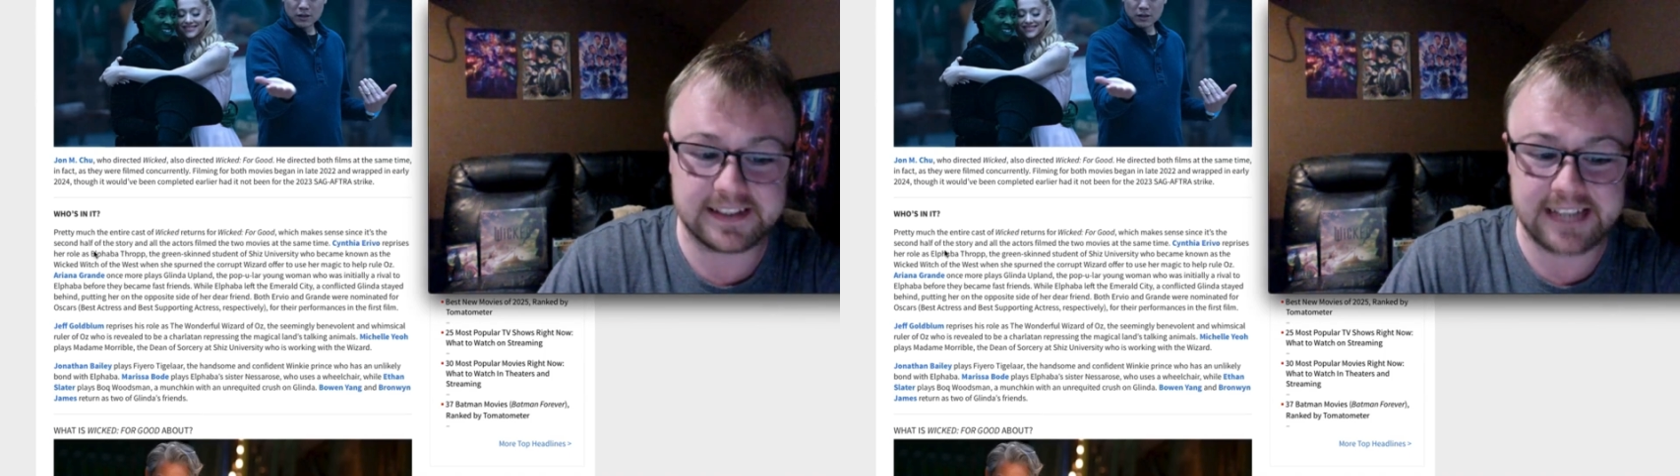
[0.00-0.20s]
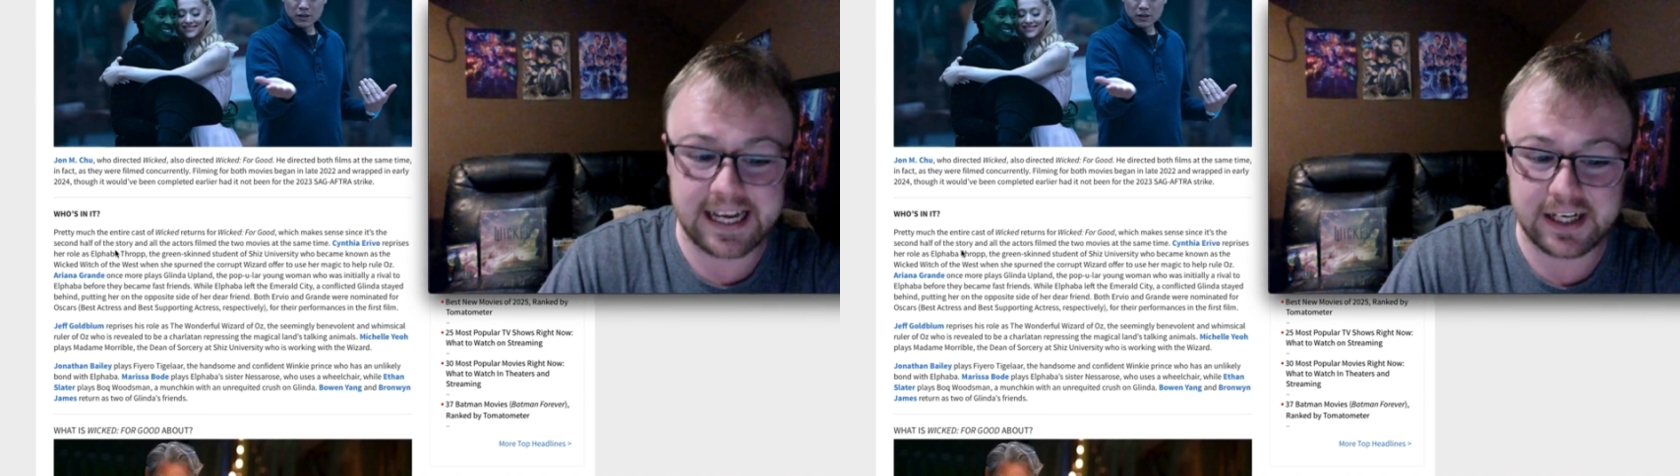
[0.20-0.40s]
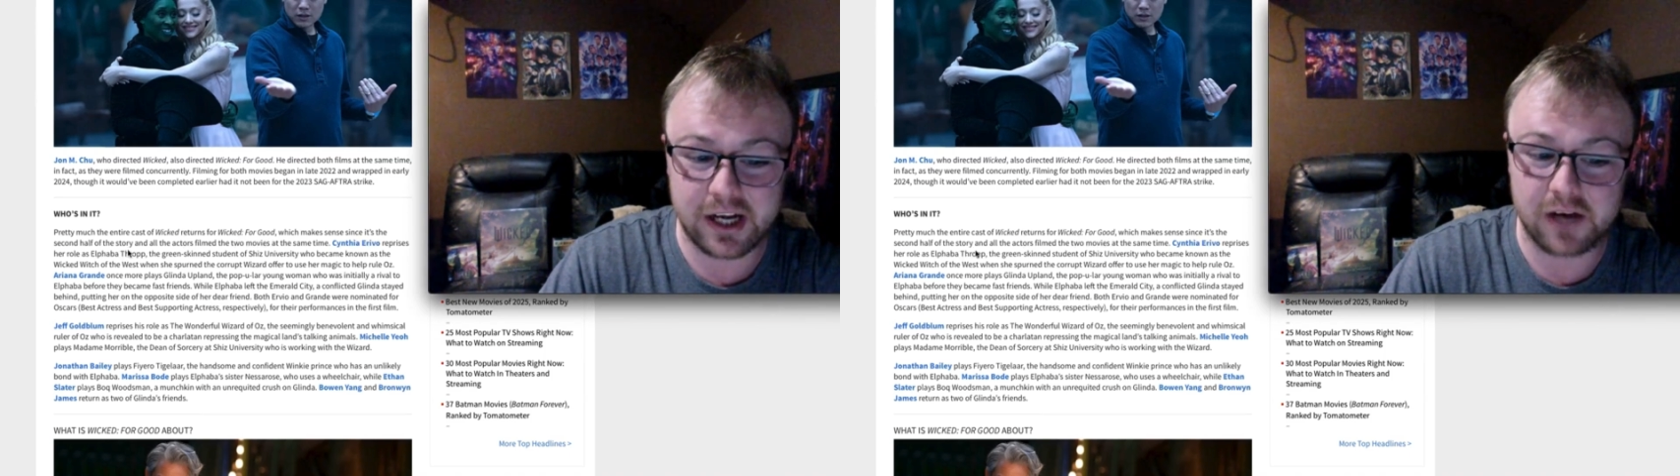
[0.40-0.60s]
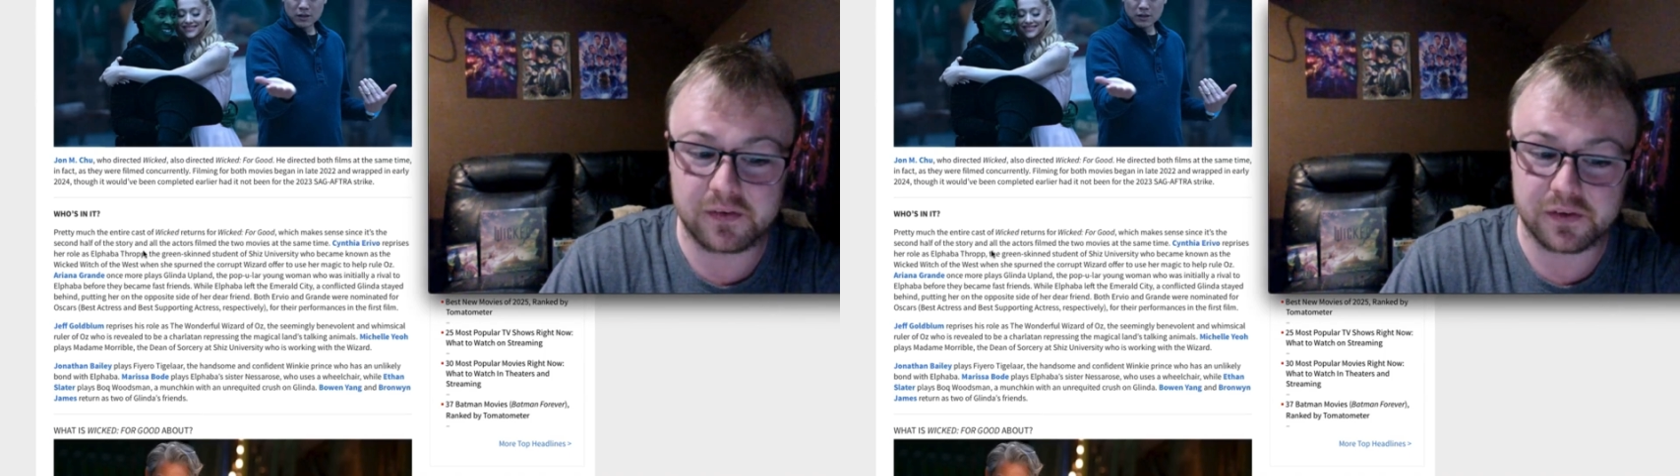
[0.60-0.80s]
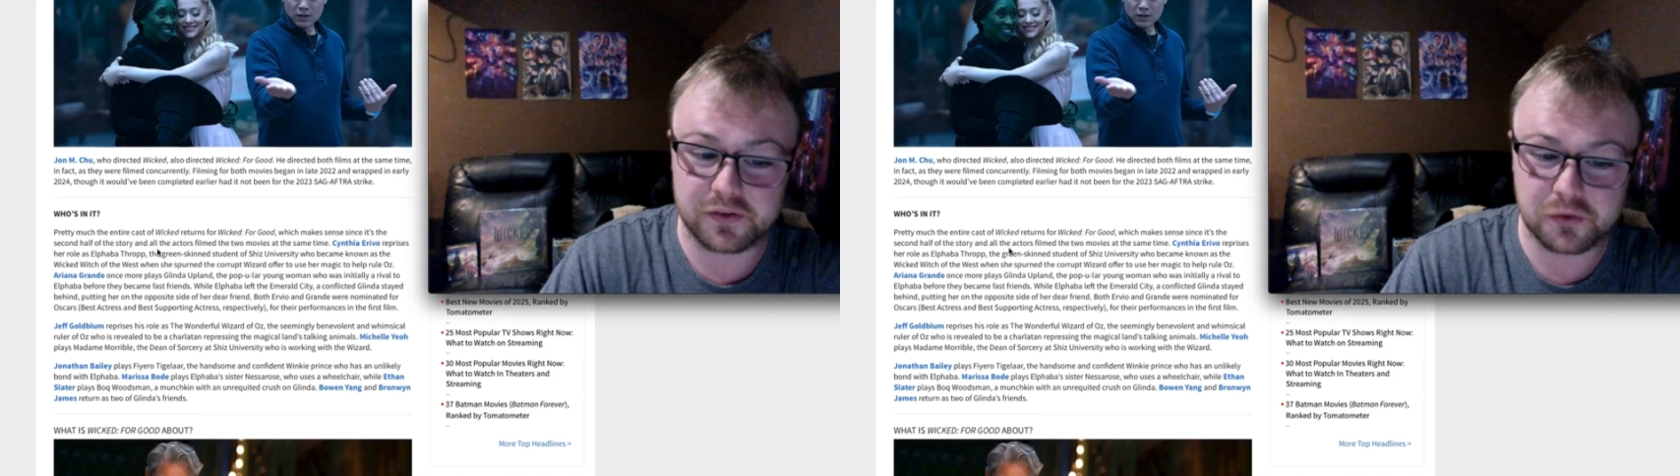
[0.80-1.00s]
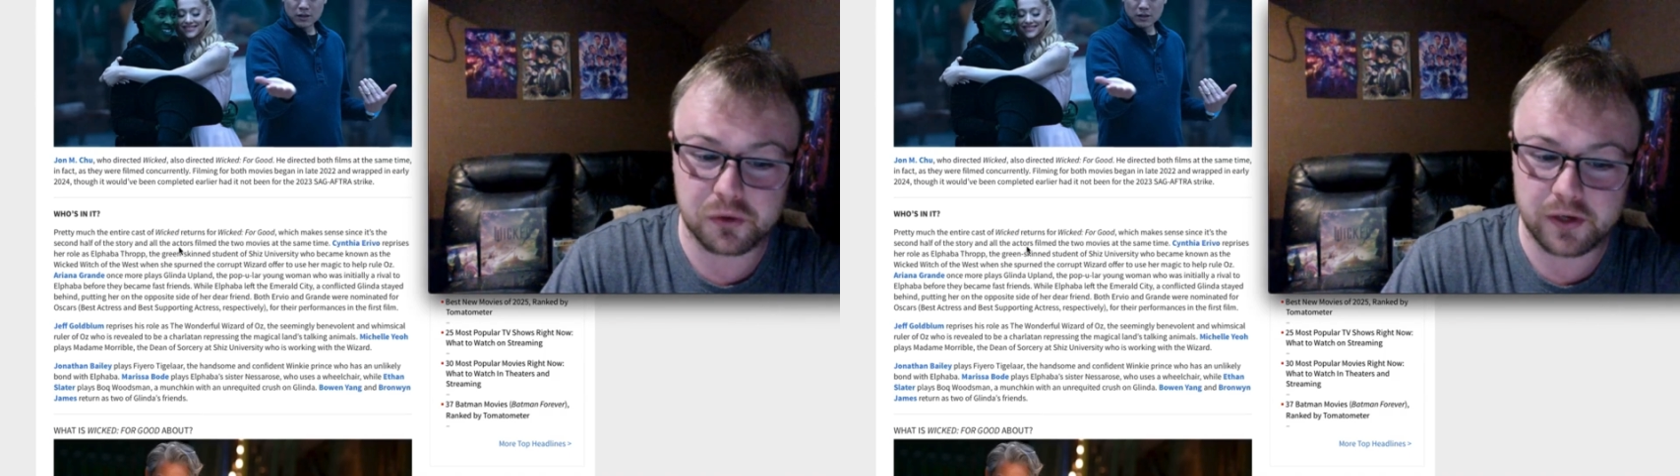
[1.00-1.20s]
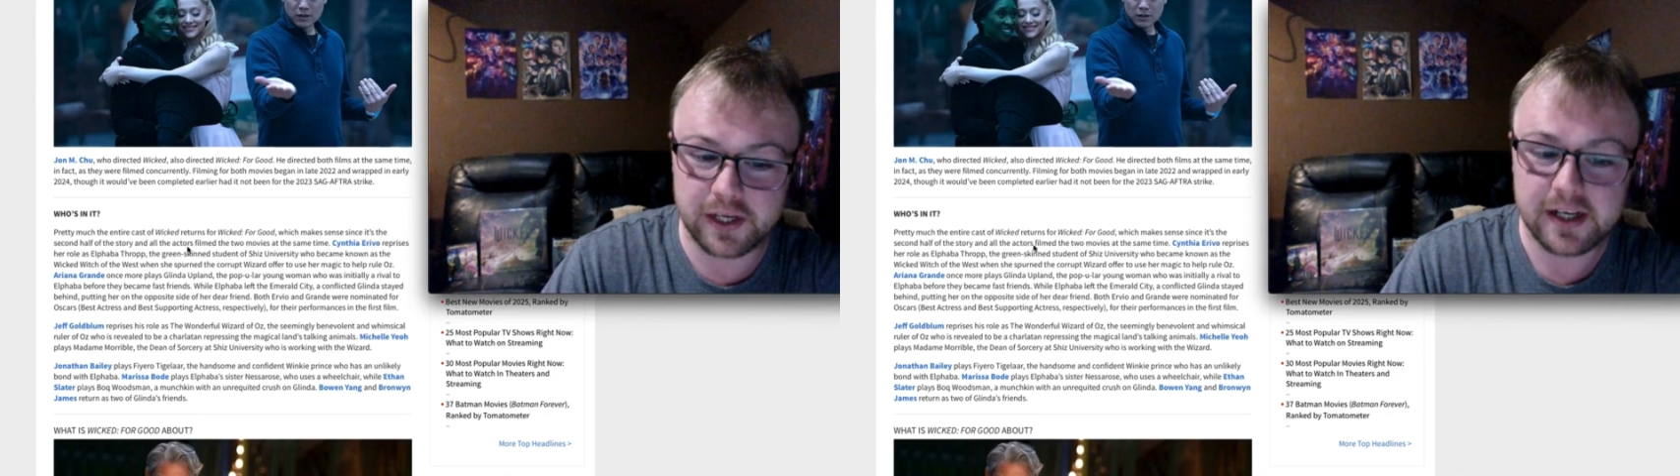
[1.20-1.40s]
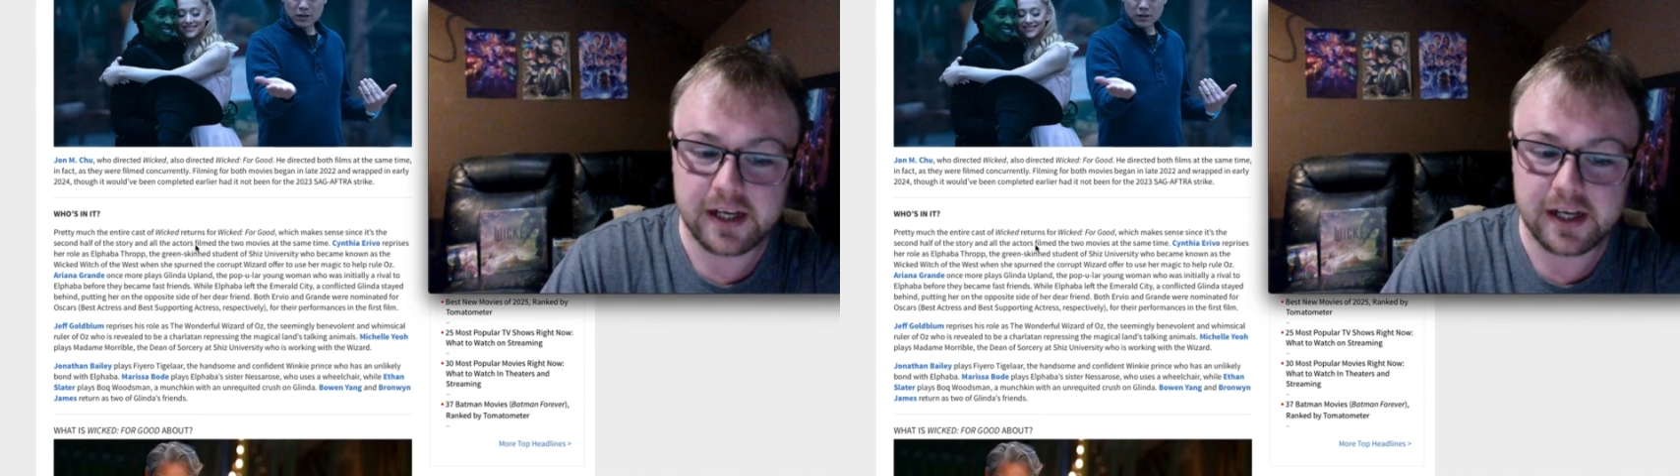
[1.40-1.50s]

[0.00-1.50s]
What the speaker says: second half of the story,